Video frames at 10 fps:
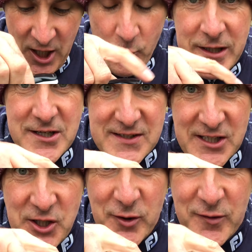when you
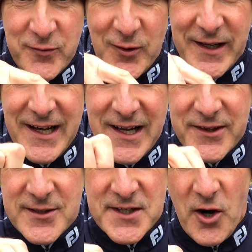secure it fully,
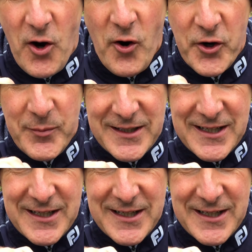there's an audible